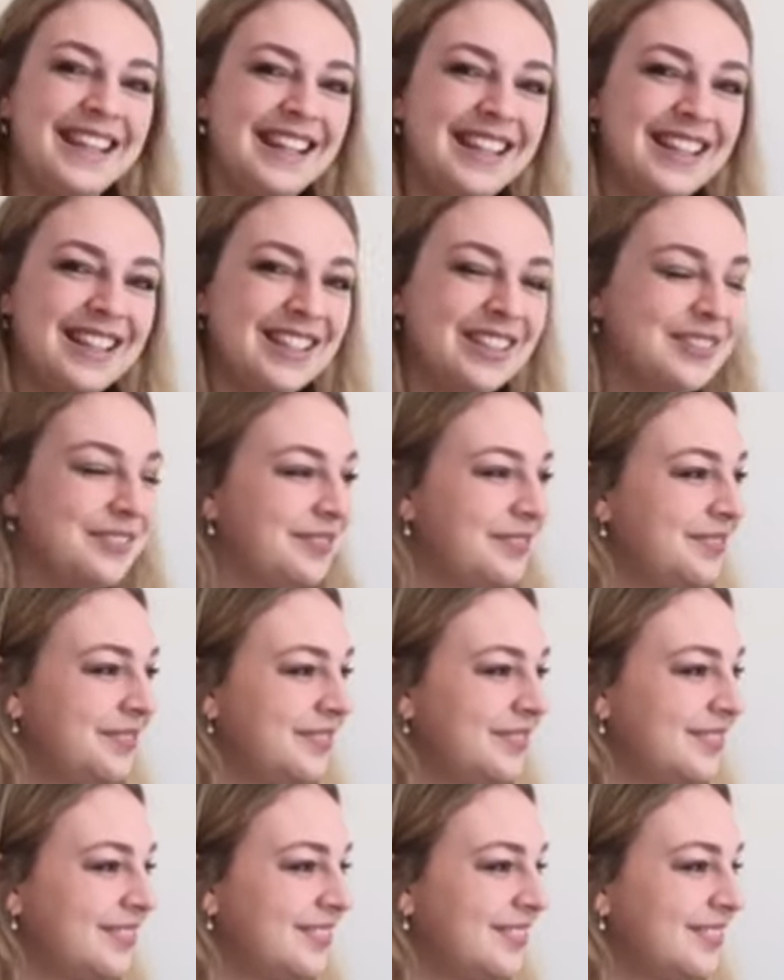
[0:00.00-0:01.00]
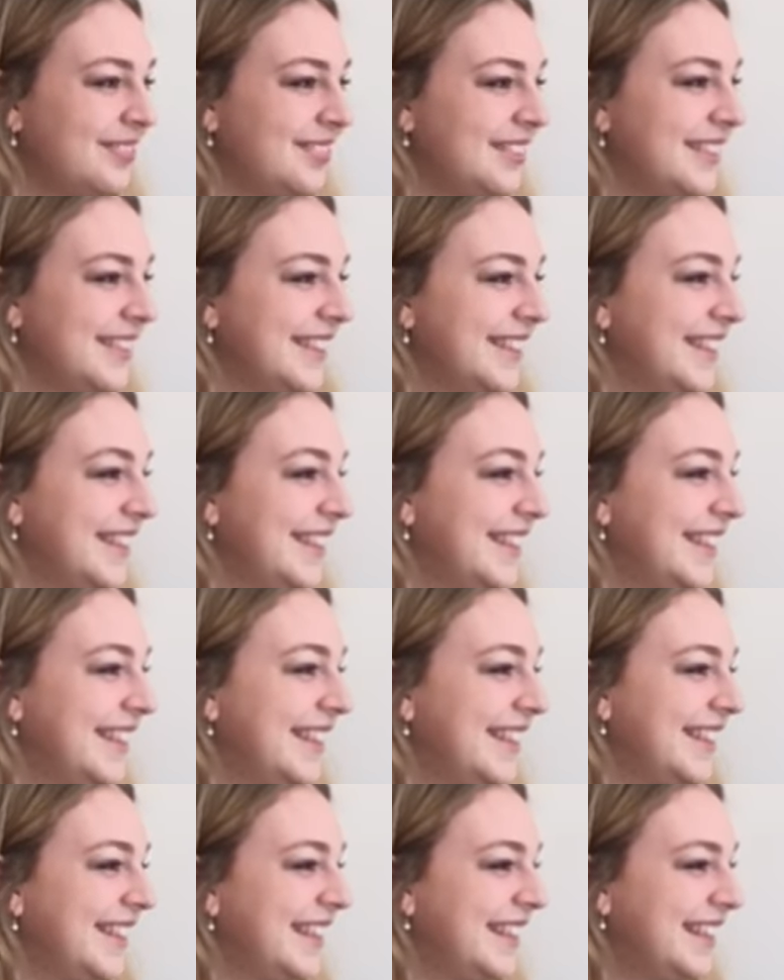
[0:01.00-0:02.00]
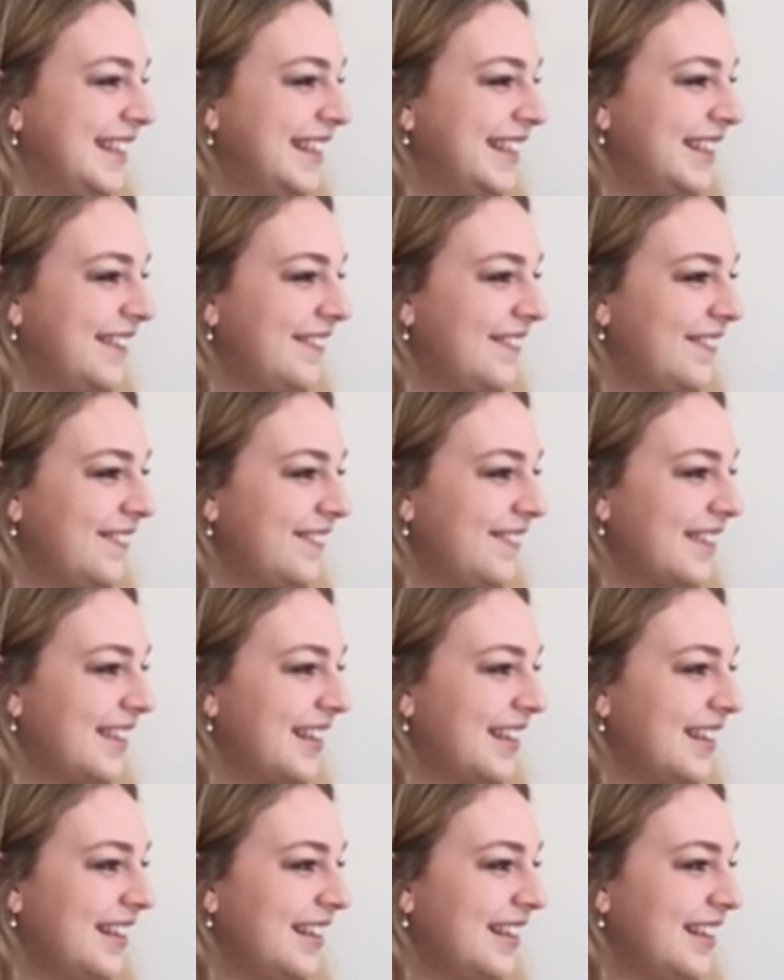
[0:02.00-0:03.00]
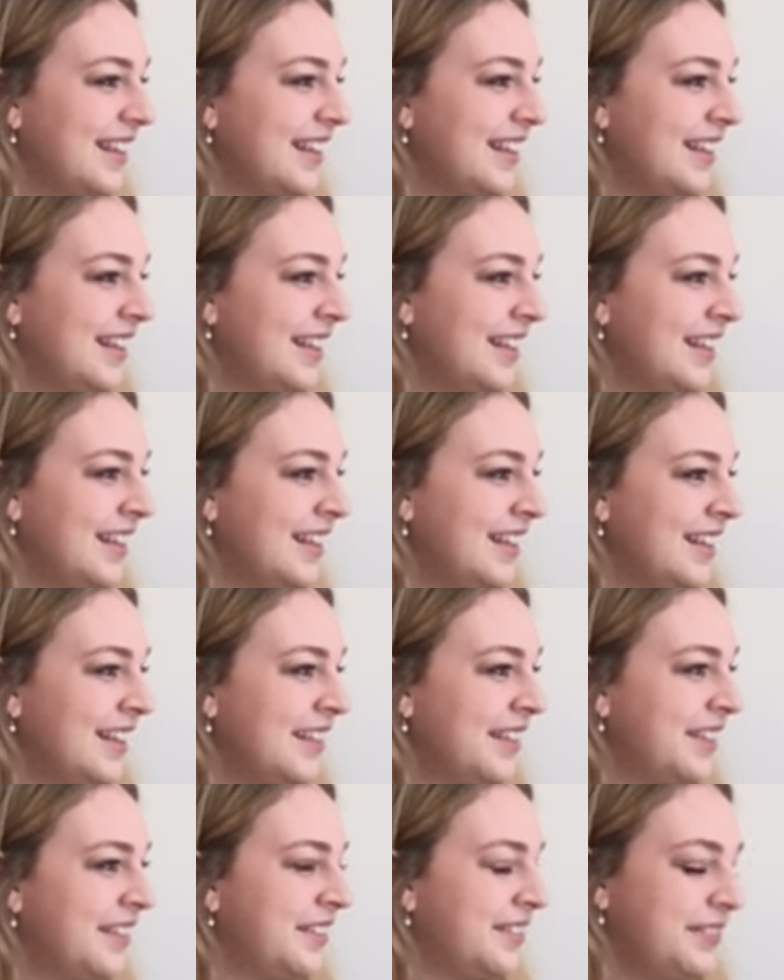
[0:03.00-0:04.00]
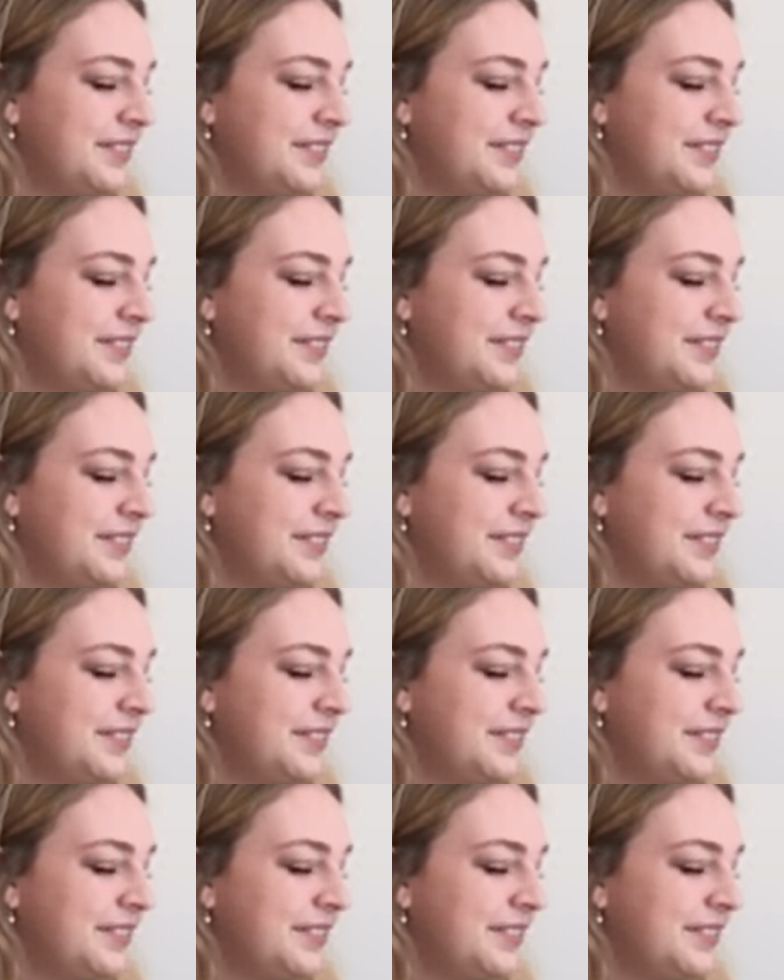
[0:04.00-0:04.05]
The person shown says nothing.